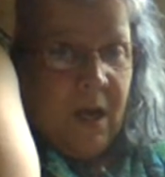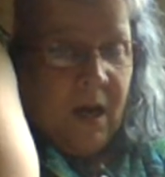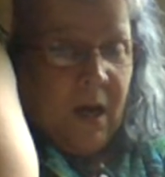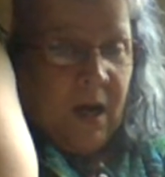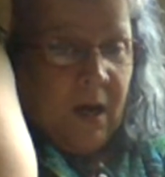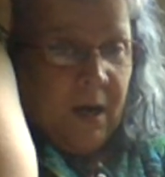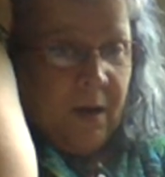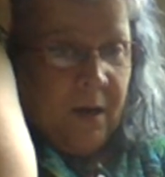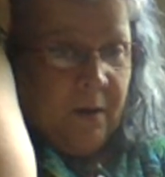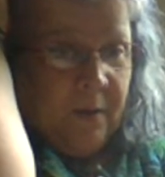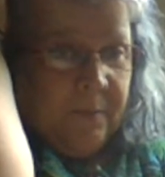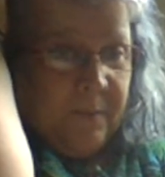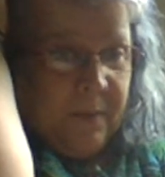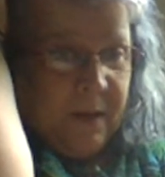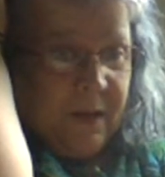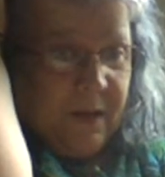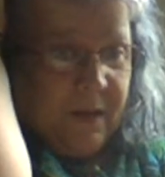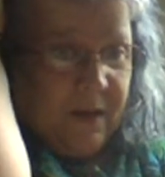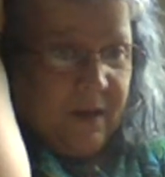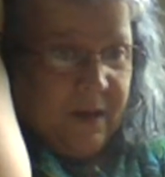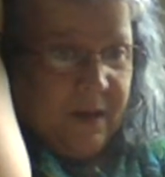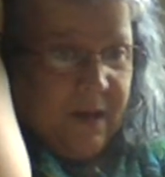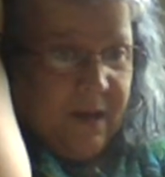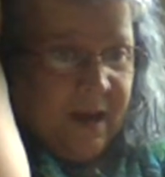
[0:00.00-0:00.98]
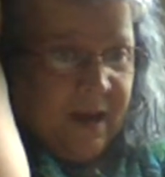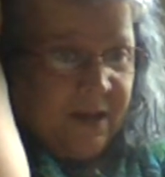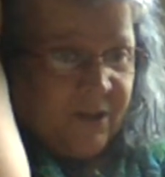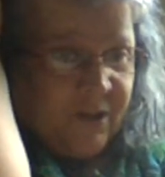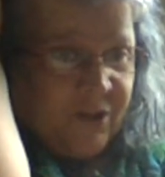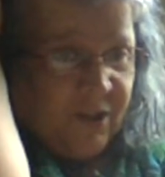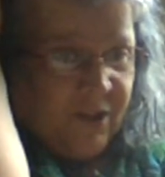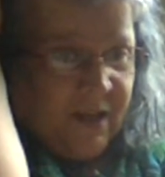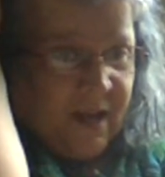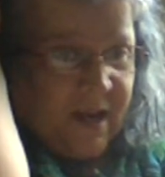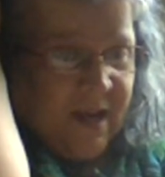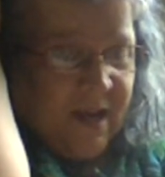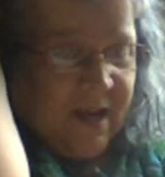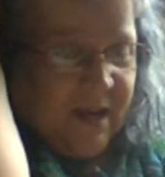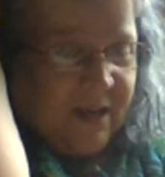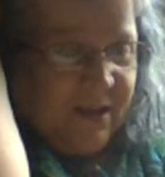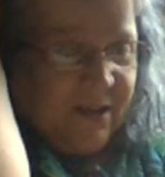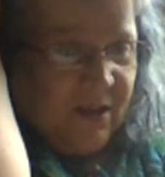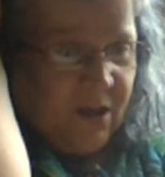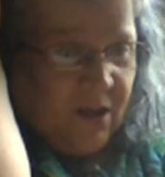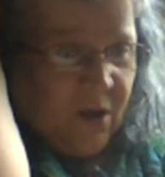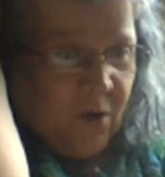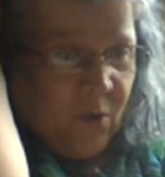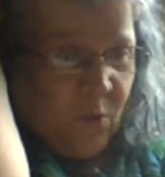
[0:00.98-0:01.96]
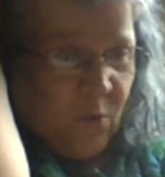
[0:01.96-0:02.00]
um, actually, I had to
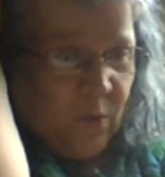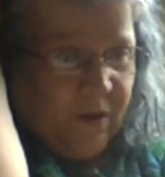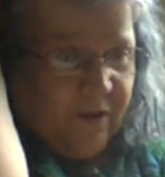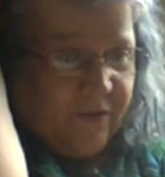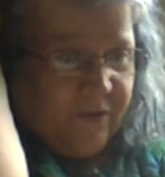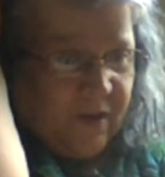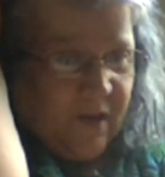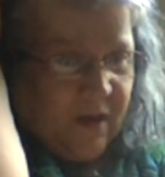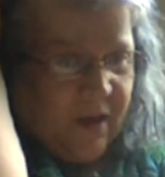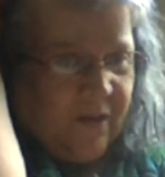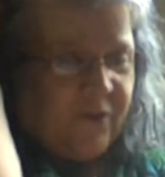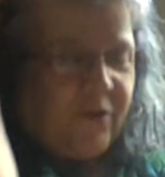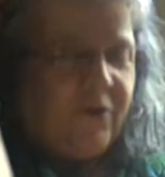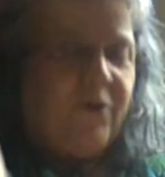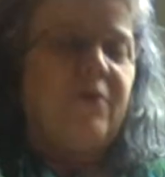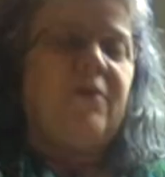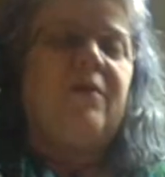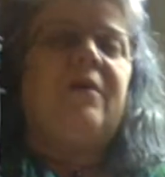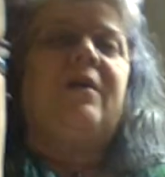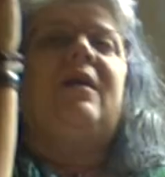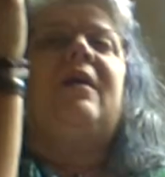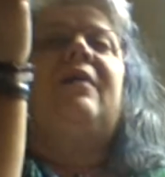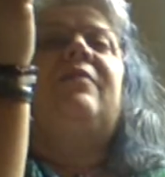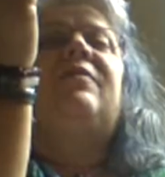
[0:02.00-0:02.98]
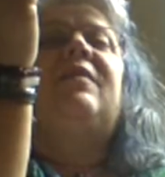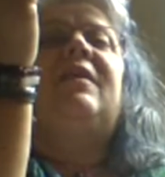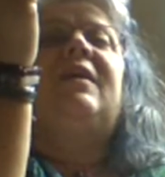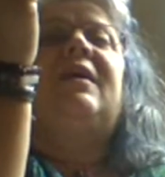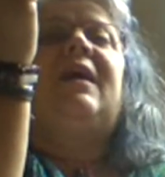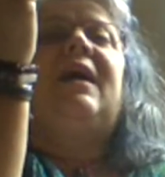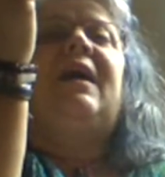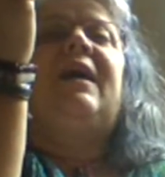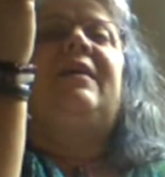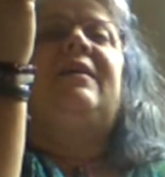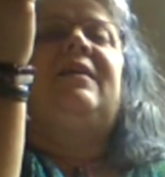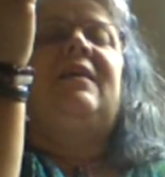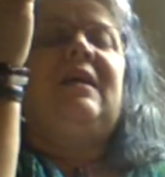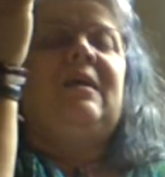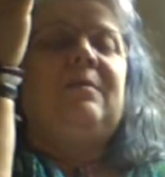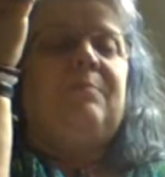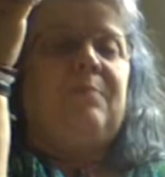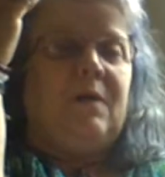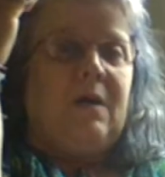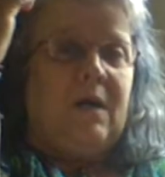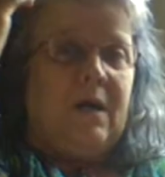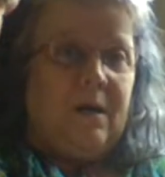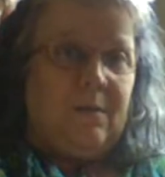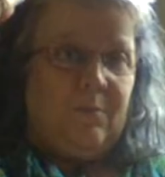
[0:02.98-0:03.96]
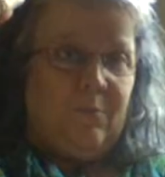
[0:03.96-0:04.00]
go with other, and I think I had to keep
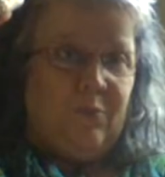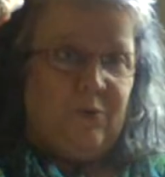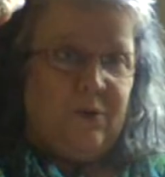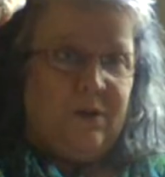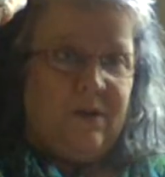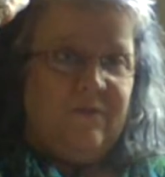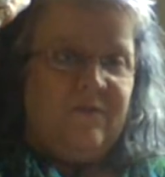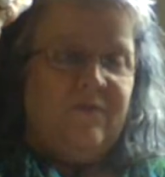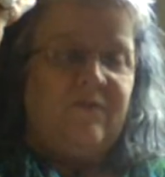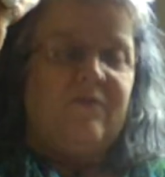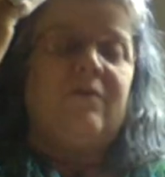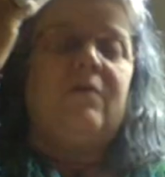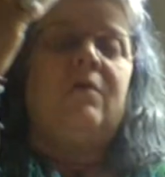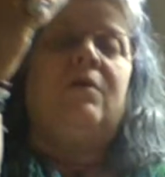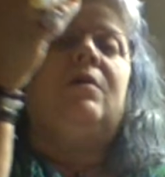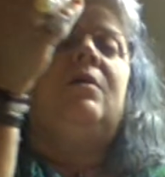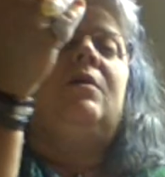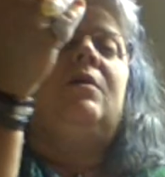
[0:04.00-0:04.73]
it kind of brief